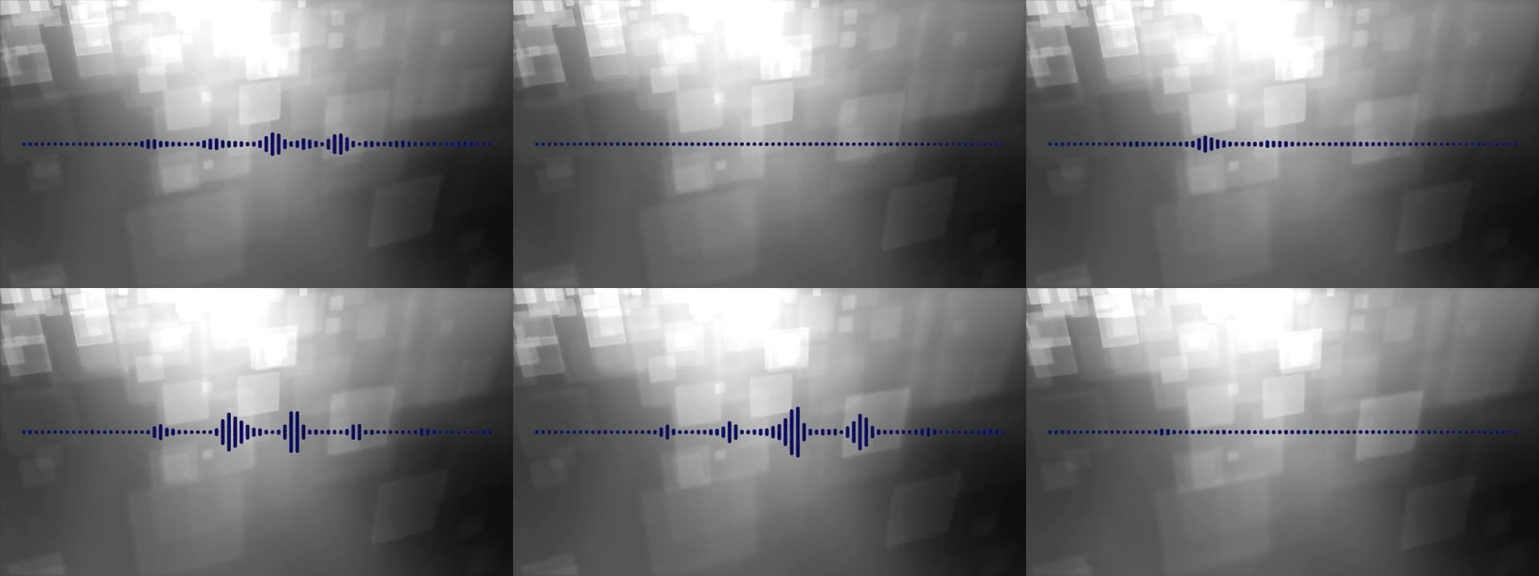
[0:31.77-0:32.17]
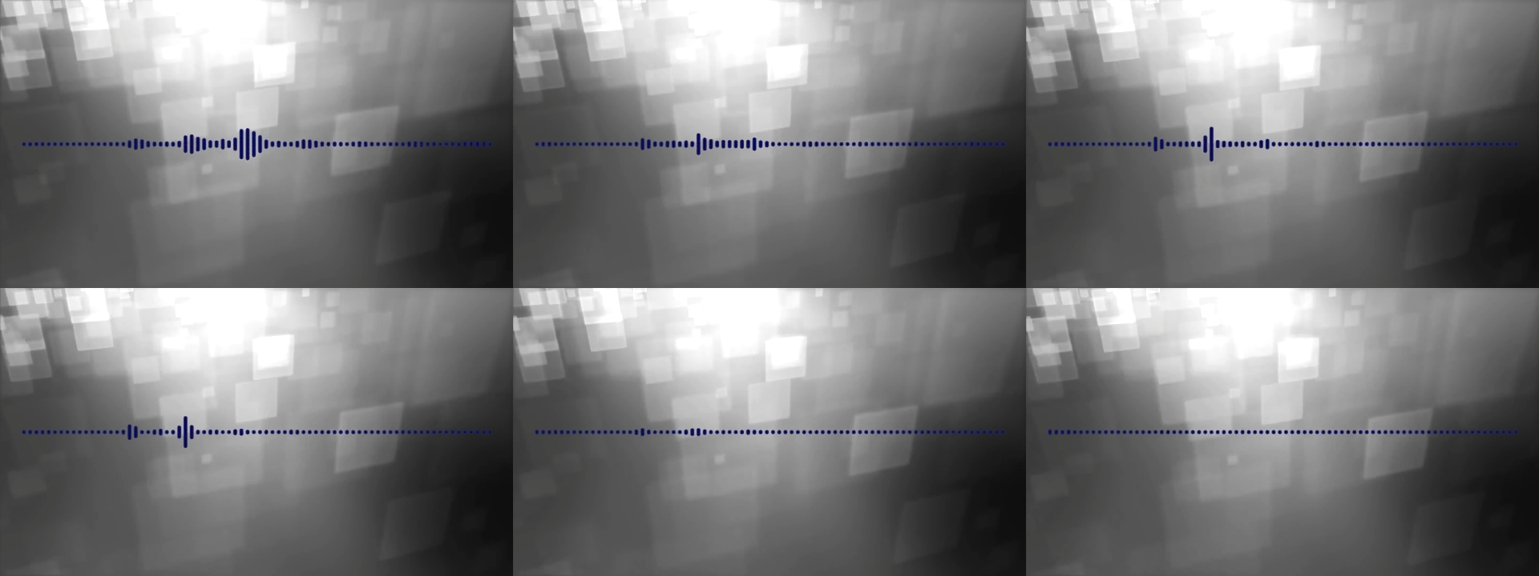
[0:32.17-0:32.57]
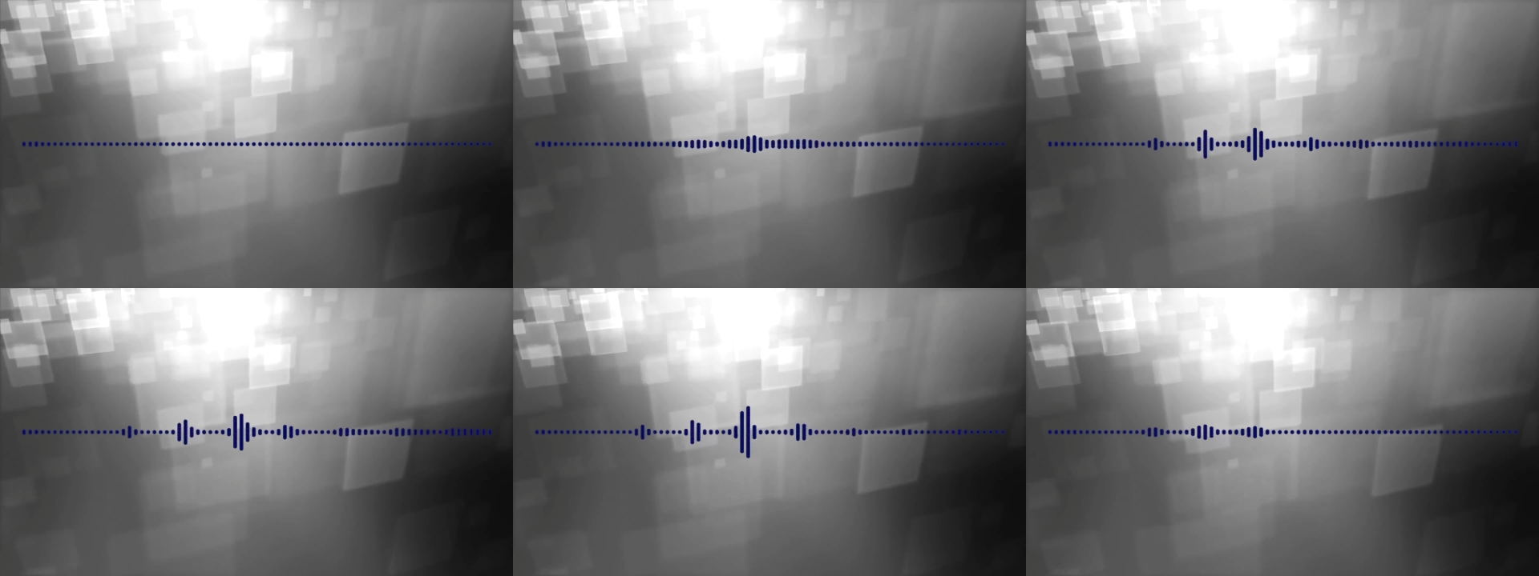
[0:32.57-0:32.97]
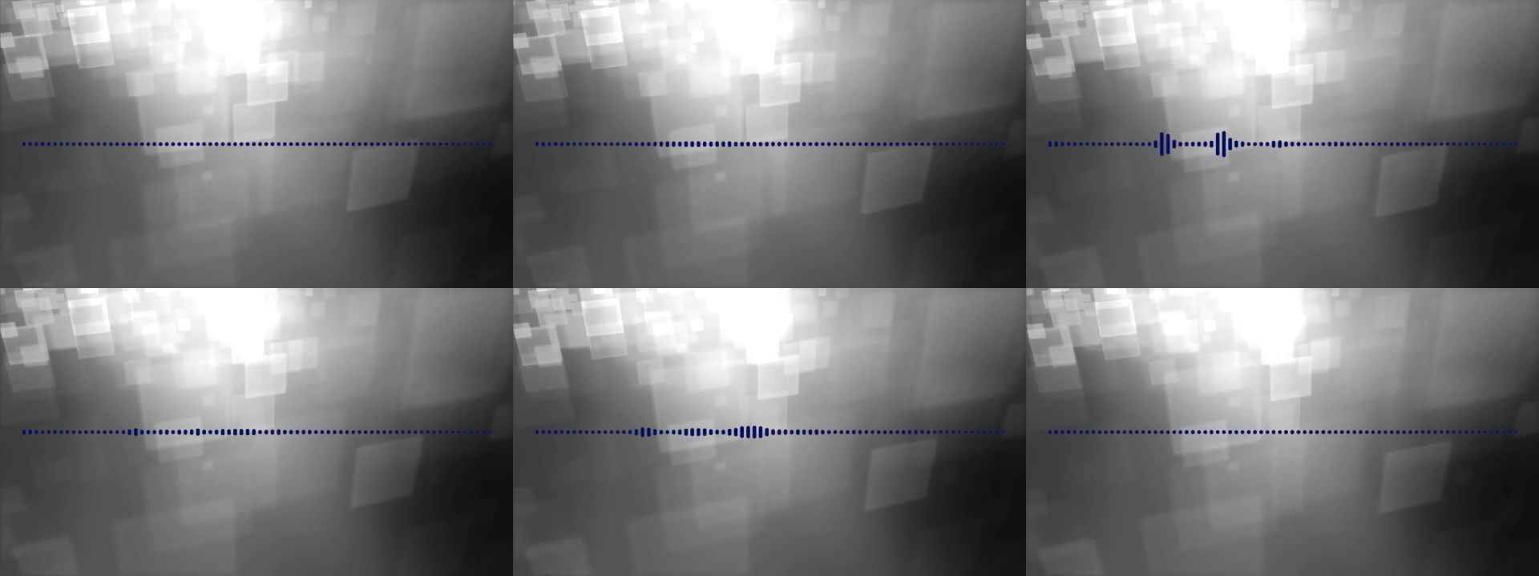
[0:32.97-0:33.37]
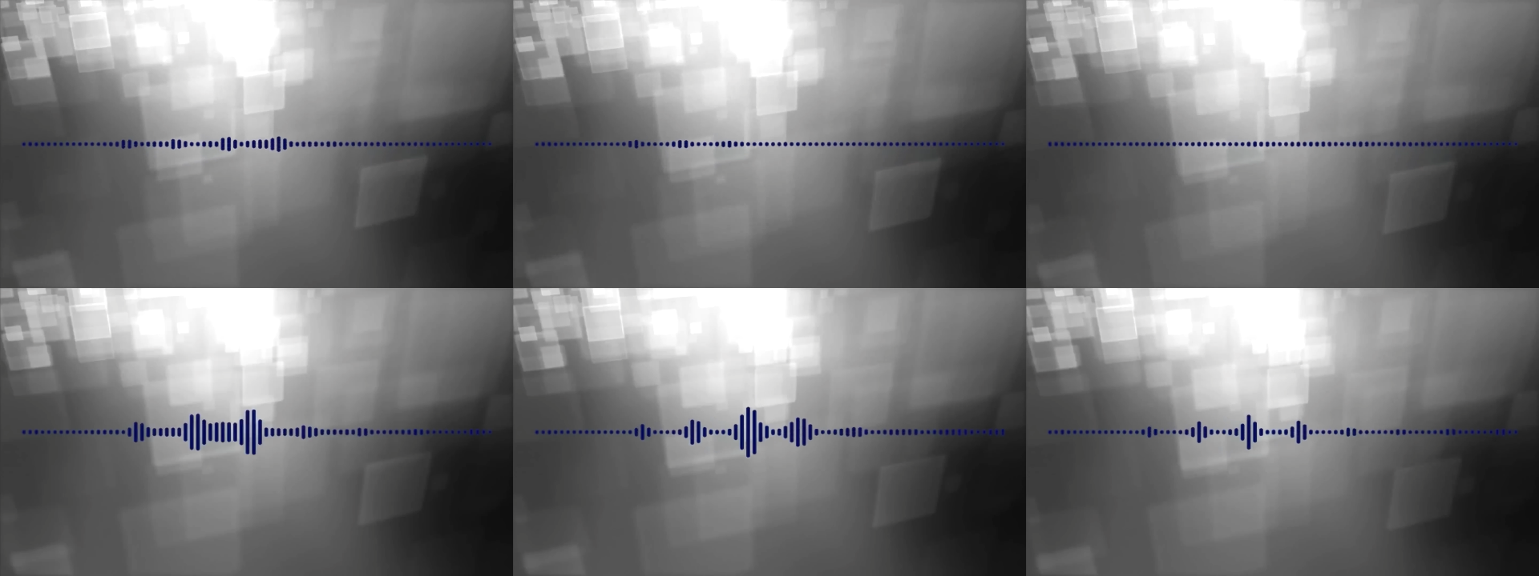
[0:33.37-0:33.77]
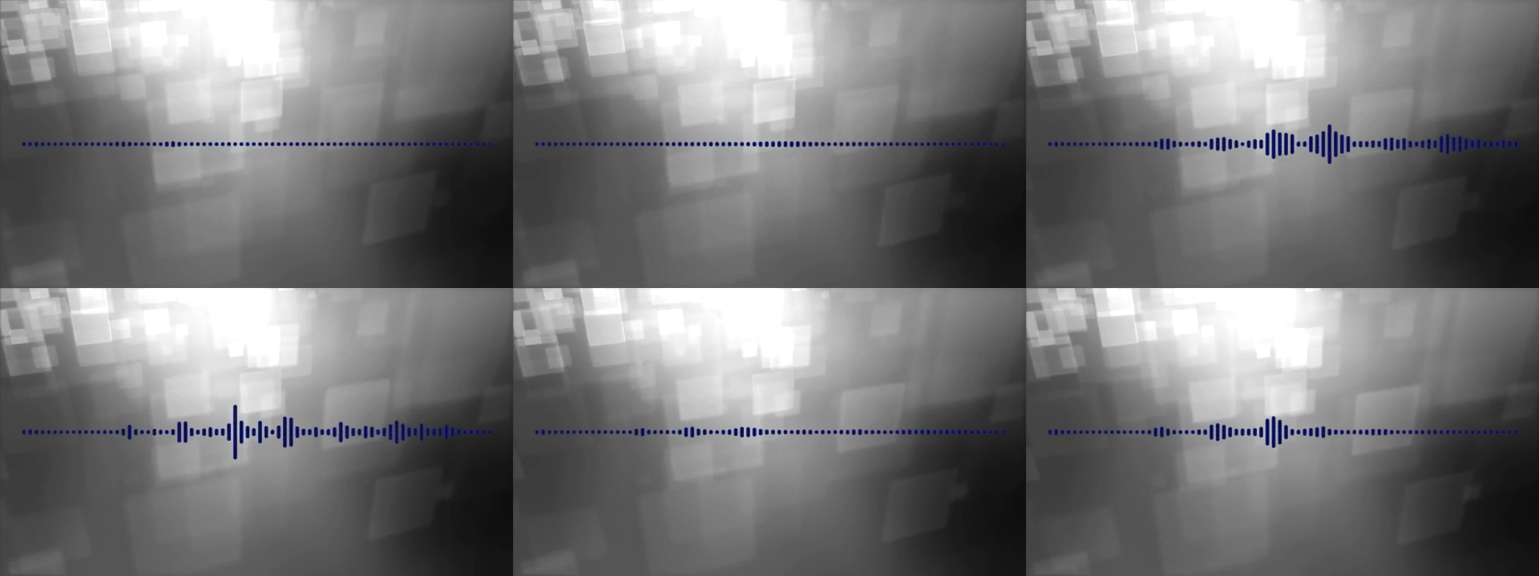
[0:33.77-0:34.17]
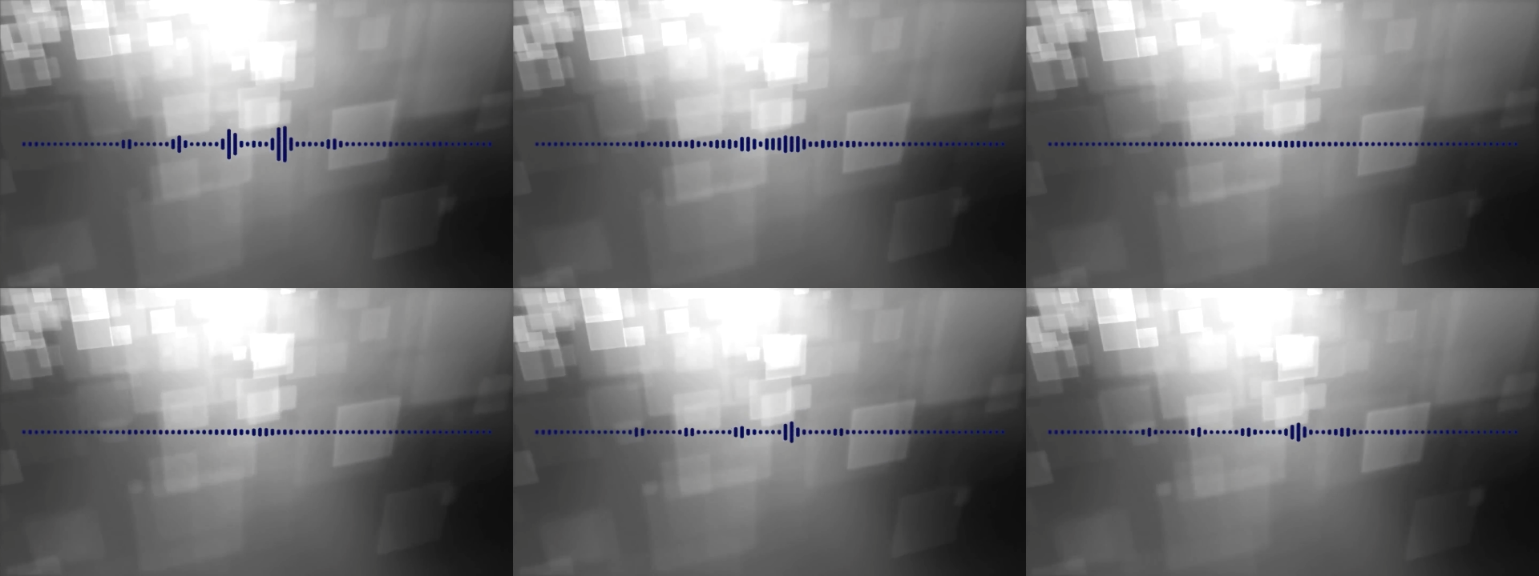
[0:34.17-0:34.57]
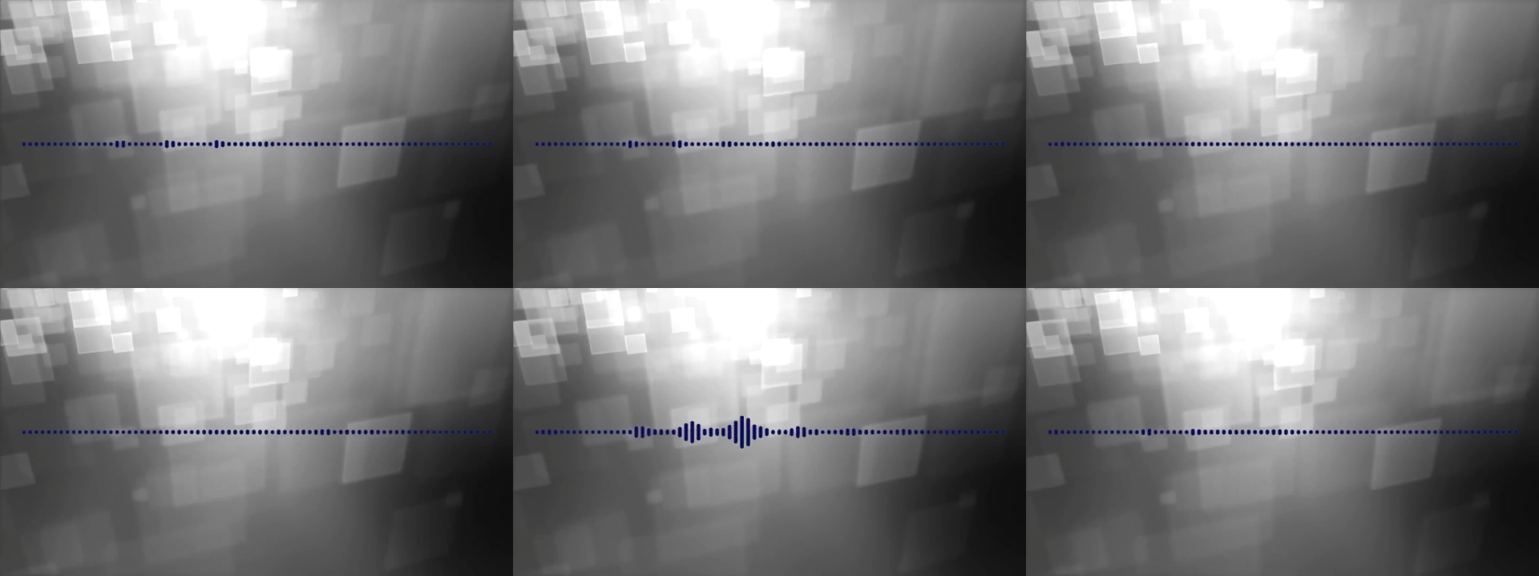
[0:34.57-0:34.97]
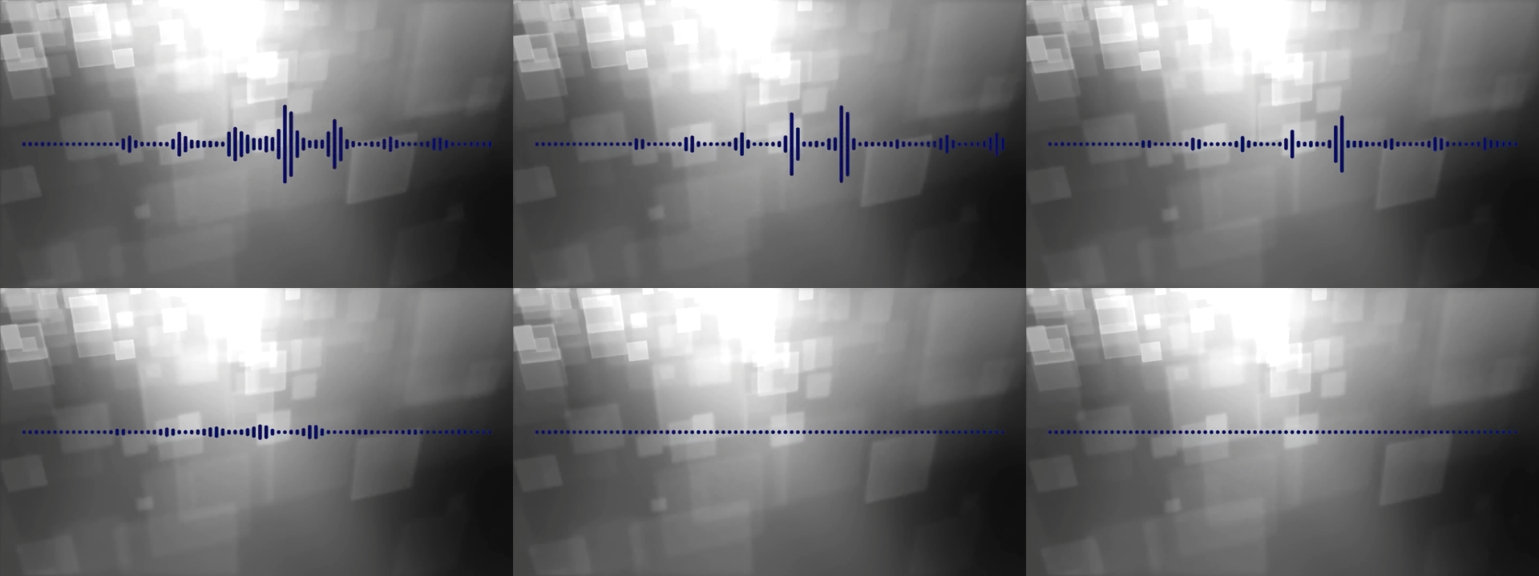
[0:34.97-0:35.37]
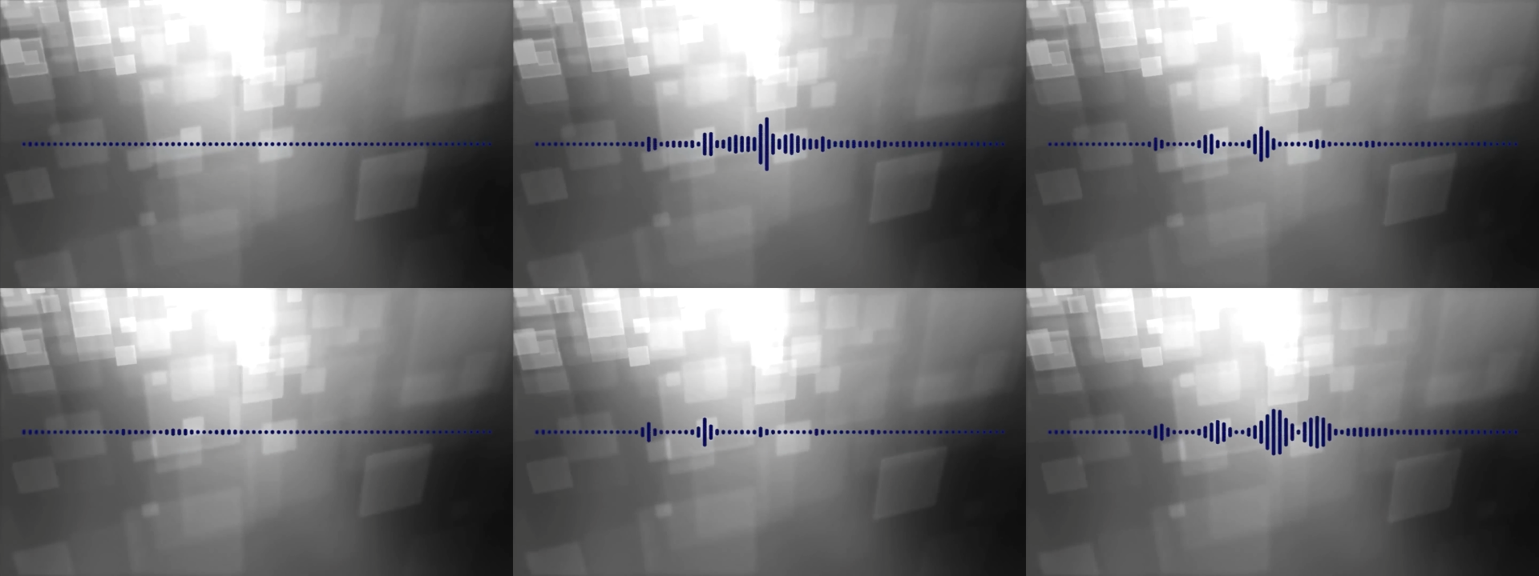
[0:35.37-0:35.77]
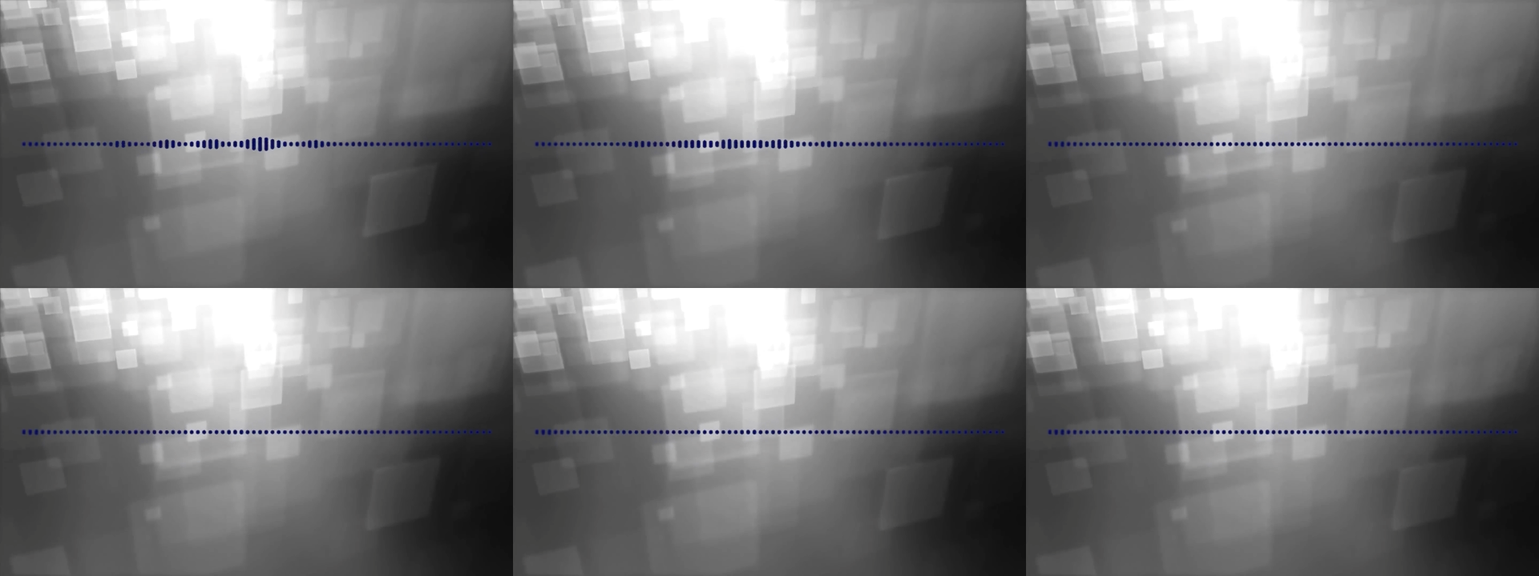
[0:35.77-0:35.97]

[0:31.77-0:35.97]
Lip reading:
[unreadable: no face in view]